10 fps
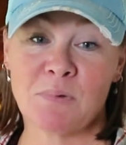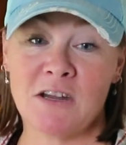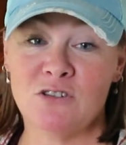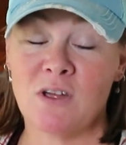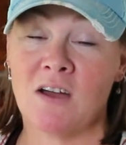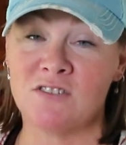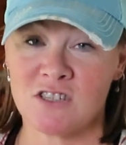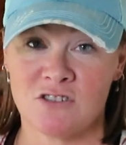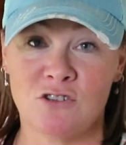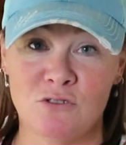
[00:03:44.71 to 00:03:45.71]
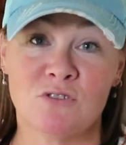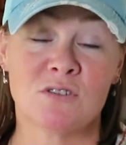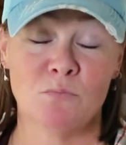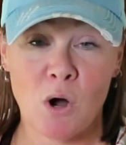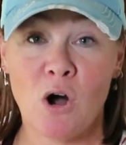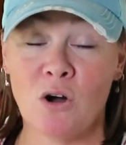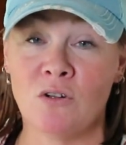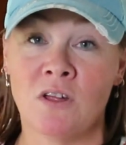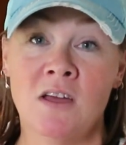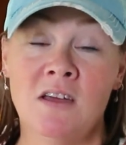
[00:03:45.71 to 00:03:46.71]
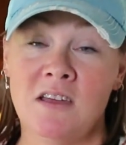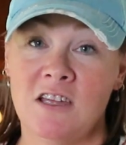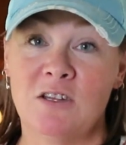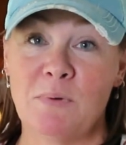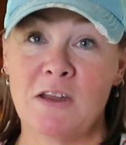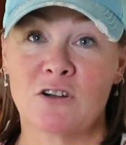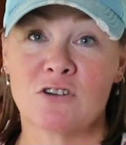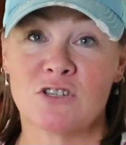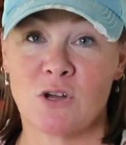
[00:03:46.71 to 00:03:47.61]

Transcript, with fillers: but I do have two small incubators,